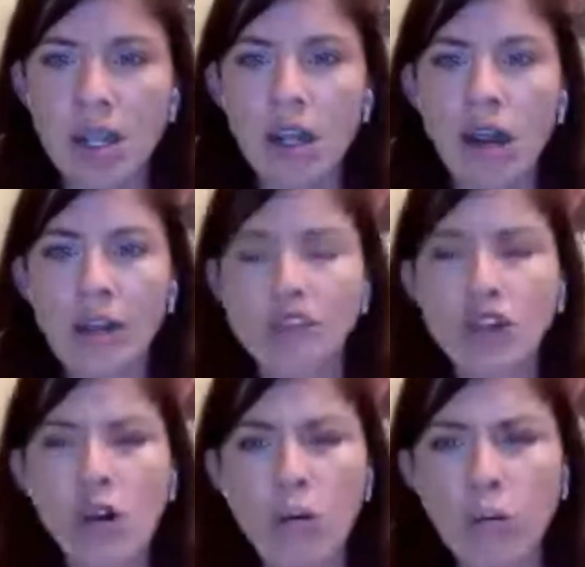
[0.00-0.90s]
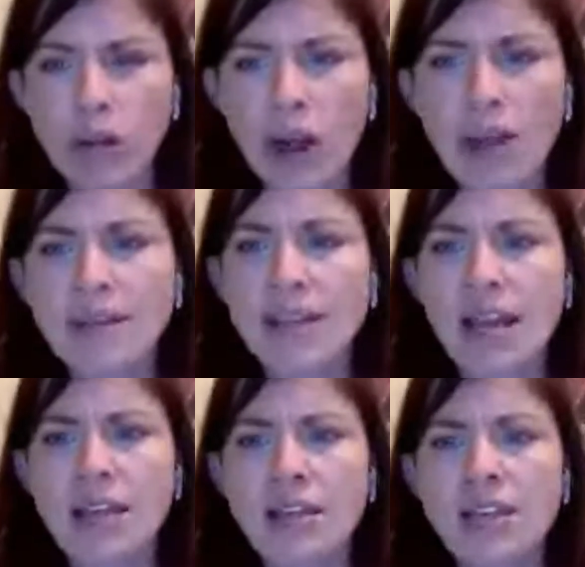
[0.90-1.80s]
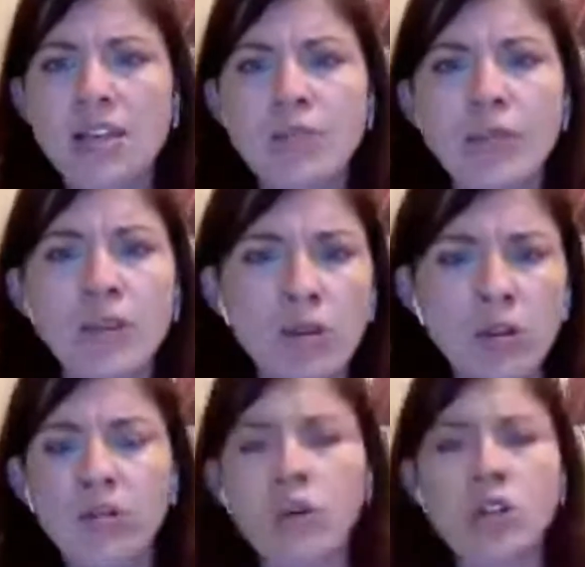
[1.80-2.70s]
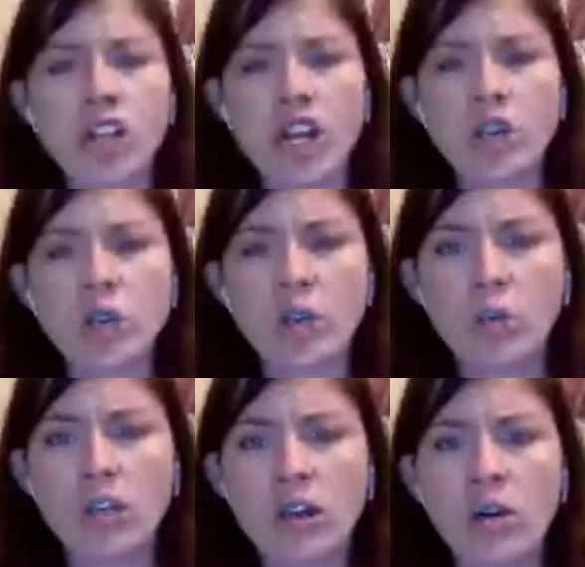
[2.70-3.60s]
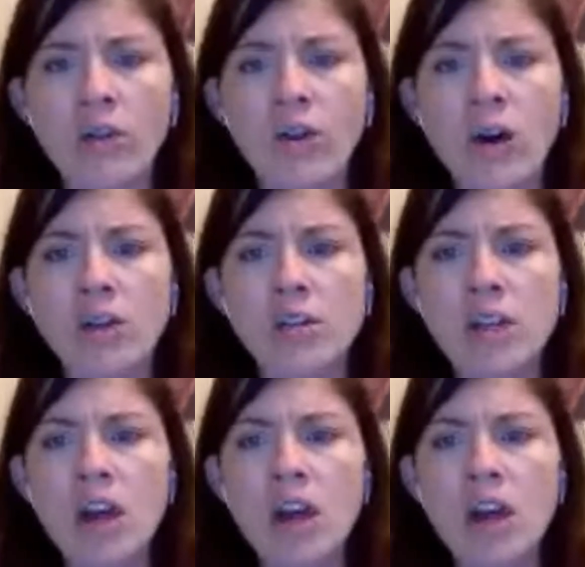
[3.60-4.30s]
And so, when I say that this beautiful chantry window of ours